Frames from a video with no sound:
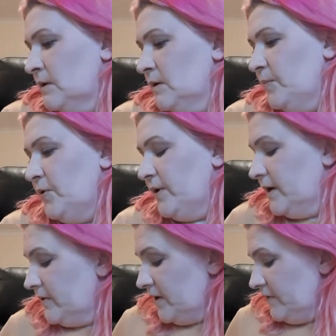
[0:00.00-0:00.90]
Boring
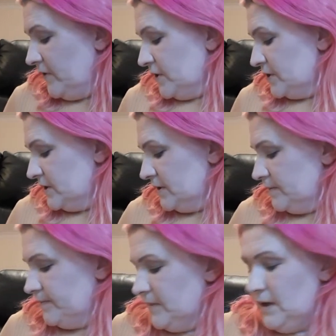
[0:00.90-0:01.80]
thing first,
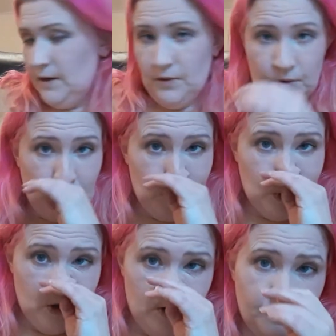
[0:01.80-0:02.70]
I
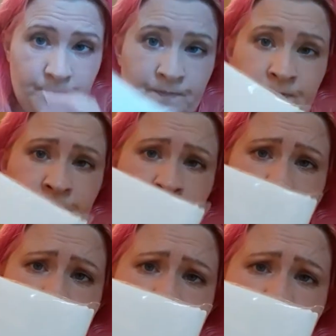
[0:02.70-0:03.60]
ordered
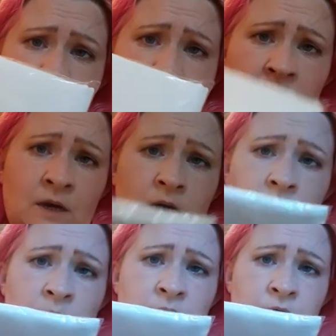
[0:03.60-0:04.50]
a
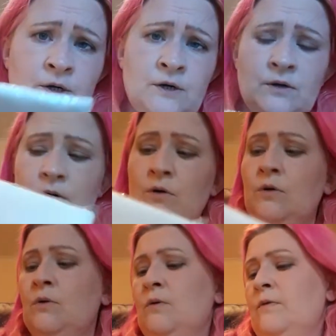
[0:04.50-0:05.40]
metre
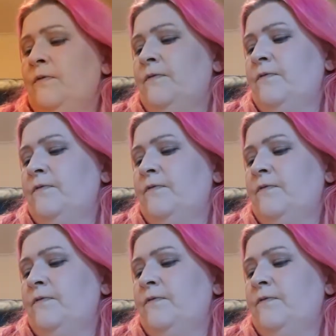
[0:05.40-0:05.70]
of